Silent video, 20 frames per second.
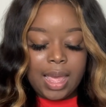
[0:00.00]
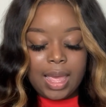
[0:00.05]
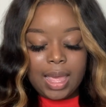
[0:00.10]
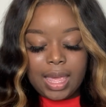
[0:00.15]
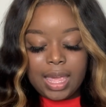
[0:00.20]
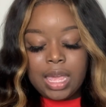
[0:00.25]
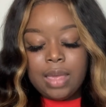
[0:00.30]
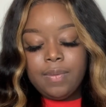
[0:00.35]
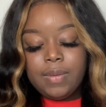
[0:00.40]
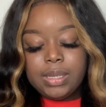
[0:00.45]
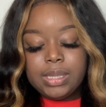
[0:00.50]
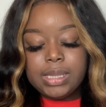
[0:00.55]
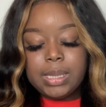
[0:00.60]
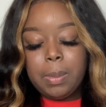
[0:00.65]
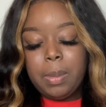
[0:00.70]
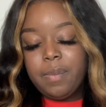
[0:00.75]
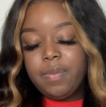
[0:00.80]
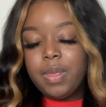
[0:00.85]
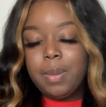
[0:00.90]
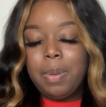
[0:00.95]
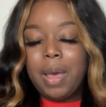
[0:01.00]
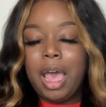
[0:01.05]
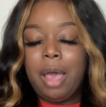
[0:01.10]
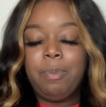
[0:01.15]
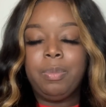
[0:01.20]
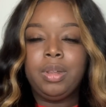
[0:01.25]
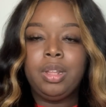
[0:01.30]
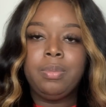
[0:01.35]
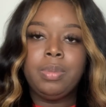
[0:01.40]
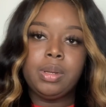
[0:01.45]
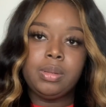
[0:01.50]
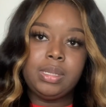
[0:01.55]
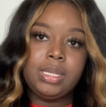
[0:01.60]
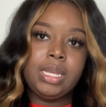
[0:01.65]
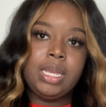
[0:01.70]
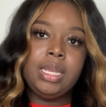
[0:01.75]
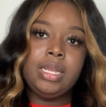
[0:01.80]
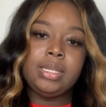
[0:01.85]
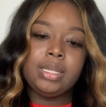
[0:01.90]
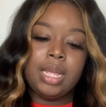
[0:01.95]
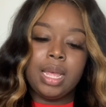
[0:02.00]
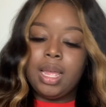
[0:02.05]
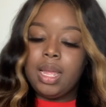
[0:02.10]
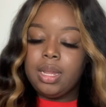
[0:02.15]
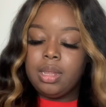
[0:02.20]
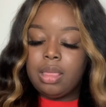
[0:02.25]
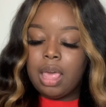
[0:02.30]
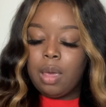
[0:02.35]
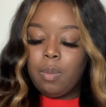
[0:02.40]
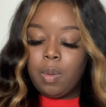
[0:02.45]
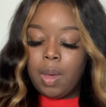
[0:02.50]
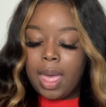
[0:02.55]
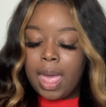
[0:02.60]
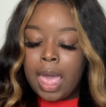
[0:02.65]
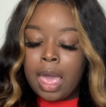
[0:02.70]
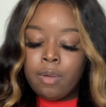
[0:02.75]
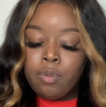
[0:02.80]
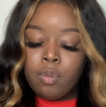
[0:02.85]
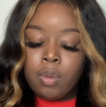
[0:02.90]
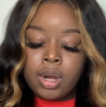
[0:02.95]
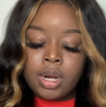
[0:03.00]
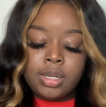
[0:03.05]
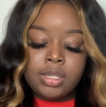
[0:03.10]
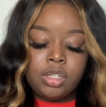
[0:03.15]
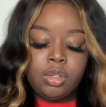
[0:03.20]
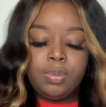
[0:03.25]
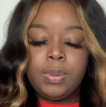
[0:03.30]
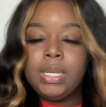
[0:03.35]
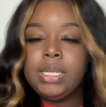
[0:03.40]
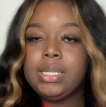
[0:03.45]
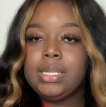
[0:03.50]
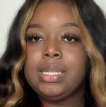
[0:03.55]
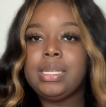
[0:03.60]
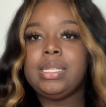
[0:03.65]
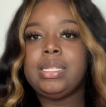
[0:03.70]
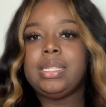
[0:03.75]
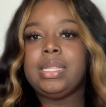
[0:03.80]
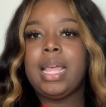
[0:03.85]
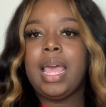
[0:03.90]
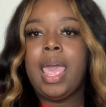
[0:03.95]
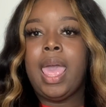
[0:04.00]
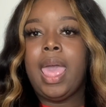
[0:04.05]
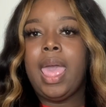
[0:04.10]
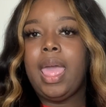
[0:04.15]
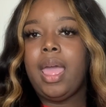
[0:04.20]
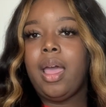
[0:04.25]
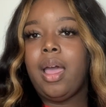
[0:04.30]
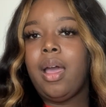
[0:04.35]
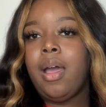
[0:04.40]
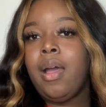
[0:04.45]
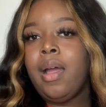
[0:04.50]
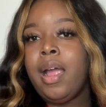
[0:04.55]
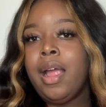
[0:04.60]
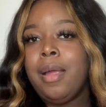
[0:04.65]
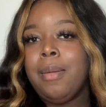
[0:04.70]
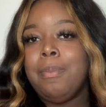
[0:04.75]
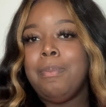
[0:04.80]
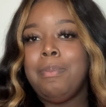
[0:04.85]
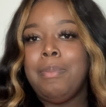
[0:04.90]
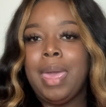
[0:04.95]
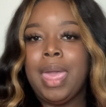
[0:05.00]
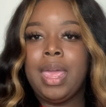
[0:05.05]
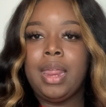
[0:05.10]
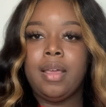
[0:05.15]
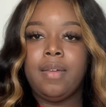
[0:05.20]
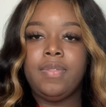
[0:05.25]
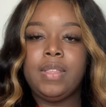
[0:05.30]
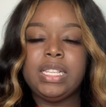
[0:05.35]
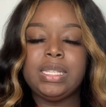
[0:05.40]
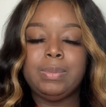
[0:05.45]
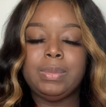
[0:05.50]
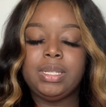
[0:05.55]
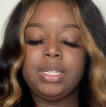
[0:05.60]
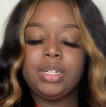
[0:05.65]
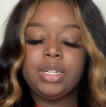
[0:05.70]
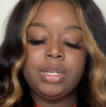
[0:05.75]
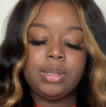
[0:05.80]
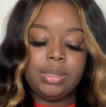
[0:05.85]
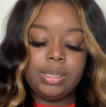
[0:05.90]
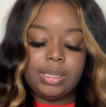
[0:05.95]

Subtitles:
Even some of the popular boutiques, they will have one or two pieces that are made of this material.